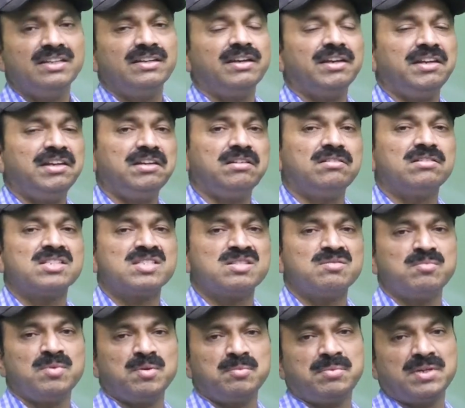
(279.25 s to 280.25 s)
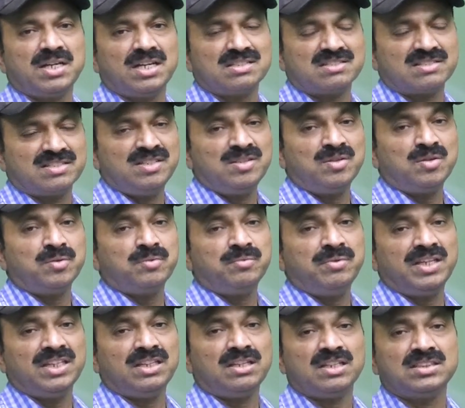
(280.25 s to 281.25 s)
Any question may be asked. In
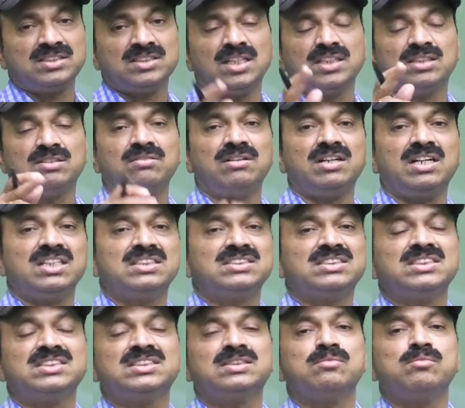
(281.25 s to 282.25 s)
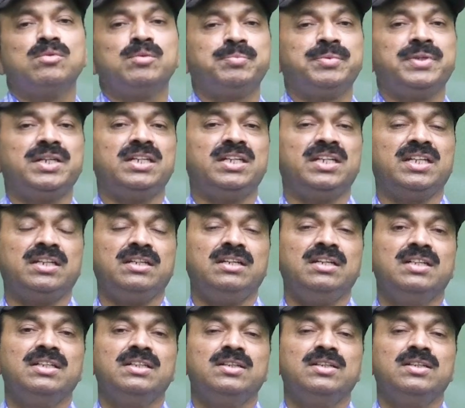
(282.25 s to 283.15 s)
Rigveda, Chaturvarna system appeared in,